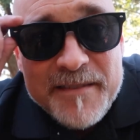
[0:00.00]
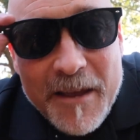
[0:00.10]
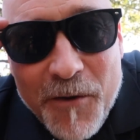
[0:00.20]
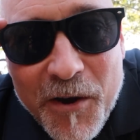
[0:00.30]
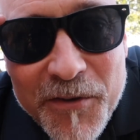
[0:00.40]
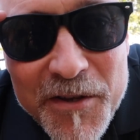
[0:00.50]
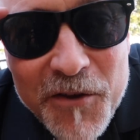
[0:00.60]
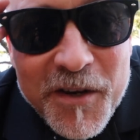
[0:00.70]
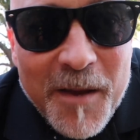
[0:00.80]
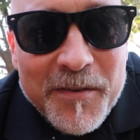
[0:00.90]
stay focused on
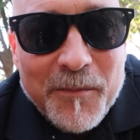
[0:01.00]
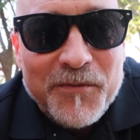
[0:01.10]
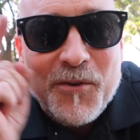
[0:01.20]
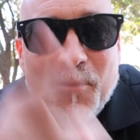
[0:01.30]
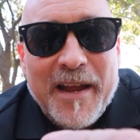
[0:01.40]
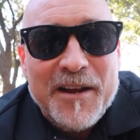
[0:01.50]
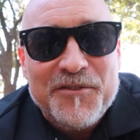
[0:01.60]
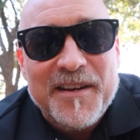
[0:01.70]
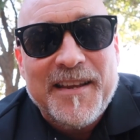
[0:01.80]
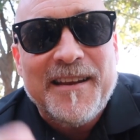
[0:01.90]
your dreams. I'm so
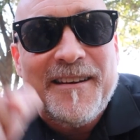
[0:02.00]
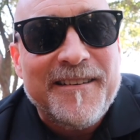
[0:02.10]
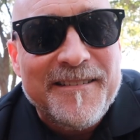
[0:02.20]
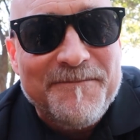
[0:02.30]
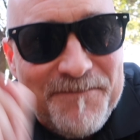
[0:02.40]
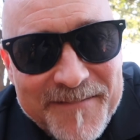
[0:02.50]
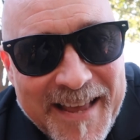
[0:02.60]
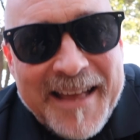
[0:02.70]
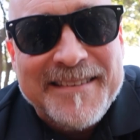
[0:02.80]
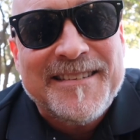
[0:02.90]
glad you're here.
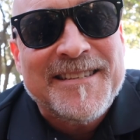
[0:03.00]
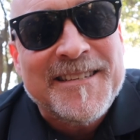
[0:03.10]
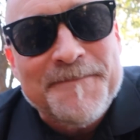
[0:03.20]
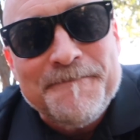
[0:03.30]
Yes,